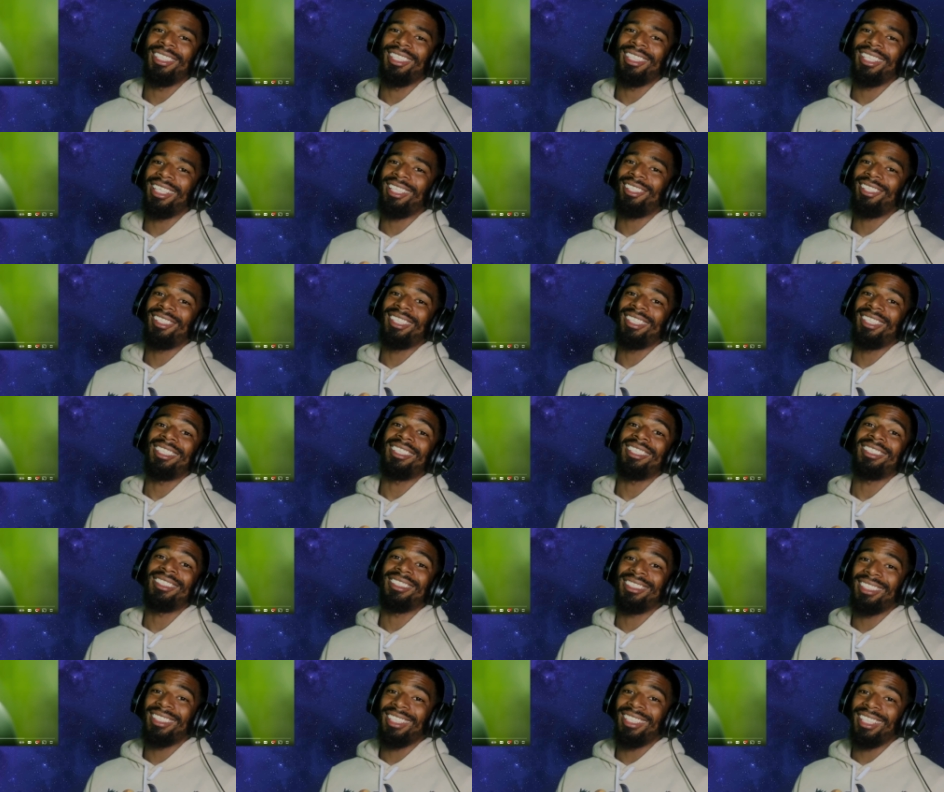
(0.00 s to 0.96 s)
Internet
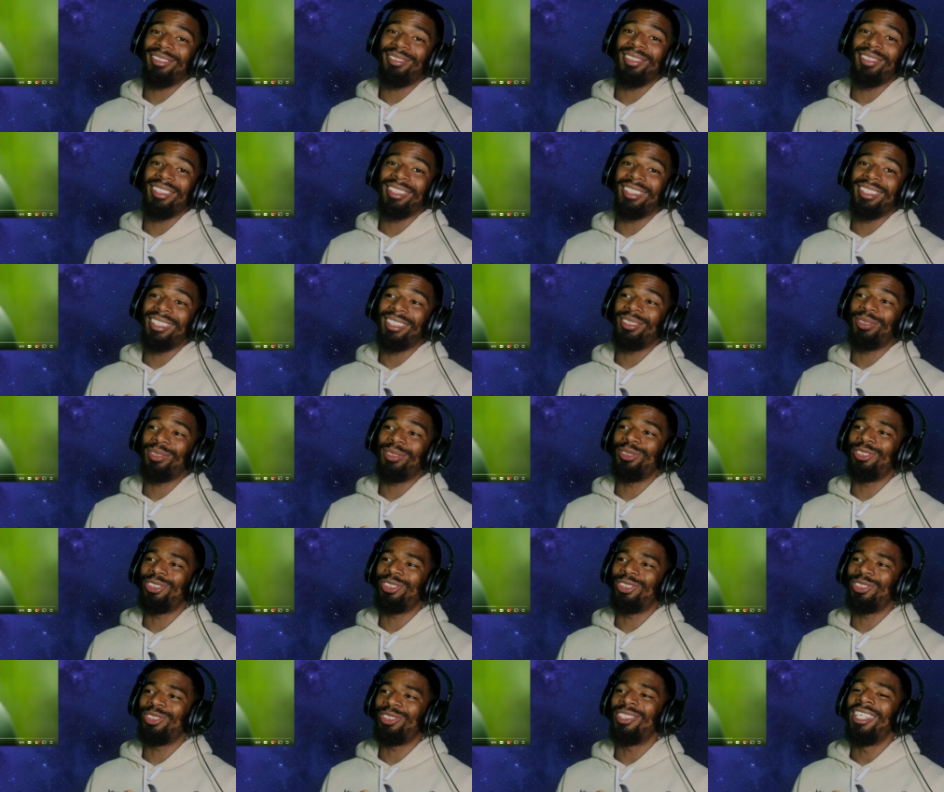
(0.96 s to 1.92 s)
is definitely
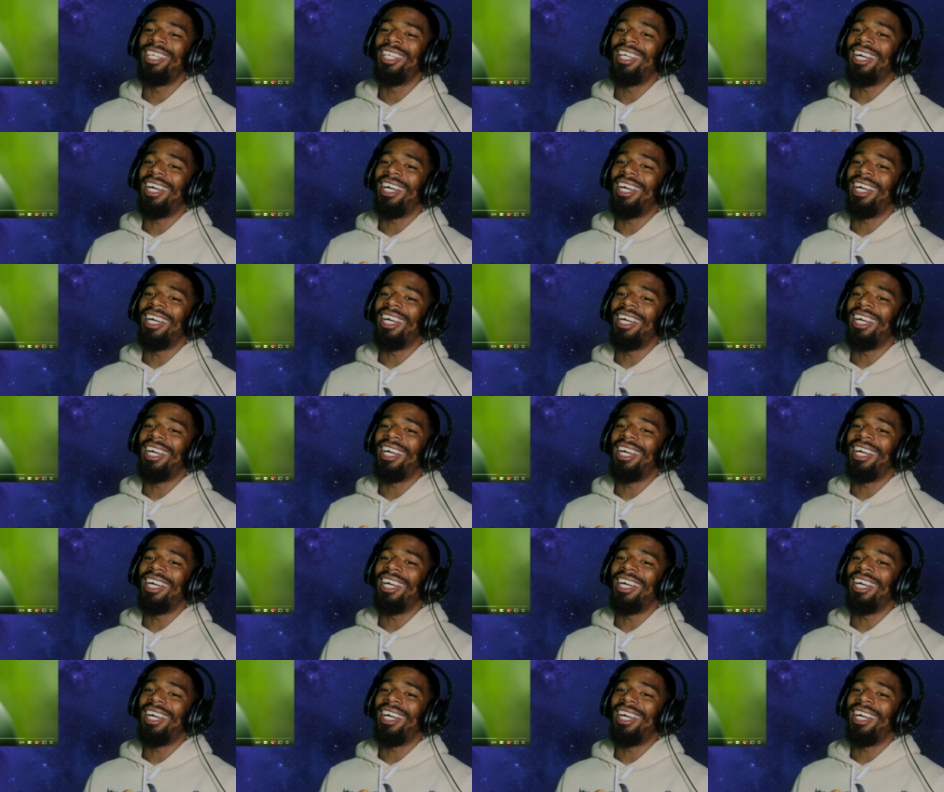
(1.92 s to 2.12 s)
crucial.